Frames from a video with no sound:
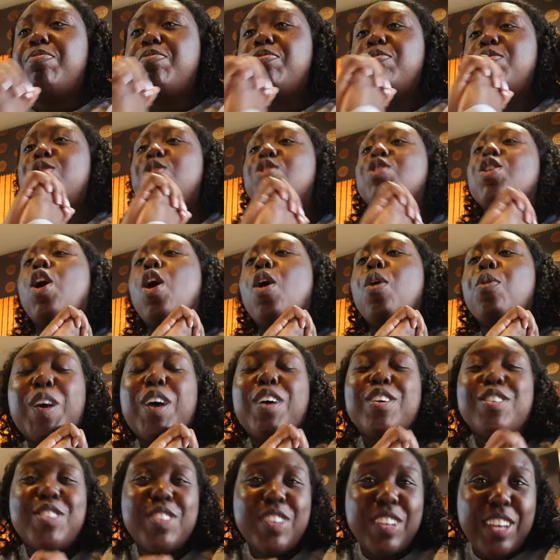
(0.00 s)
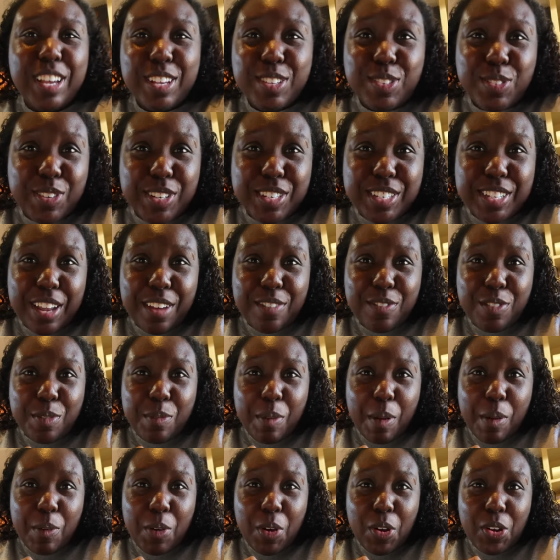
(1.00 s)
So, I'll see you guys when it's time for
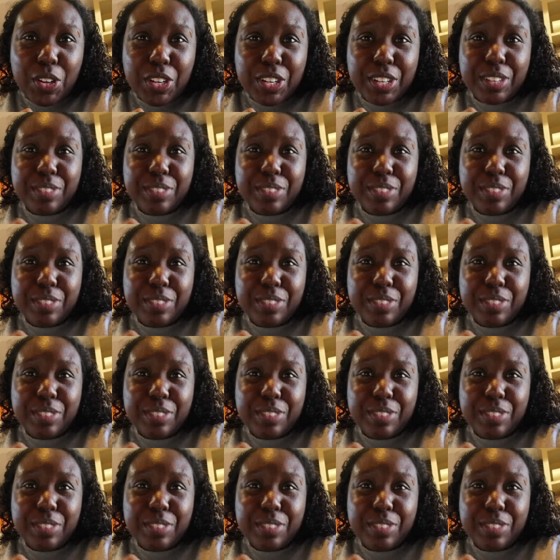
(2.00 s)
my walk.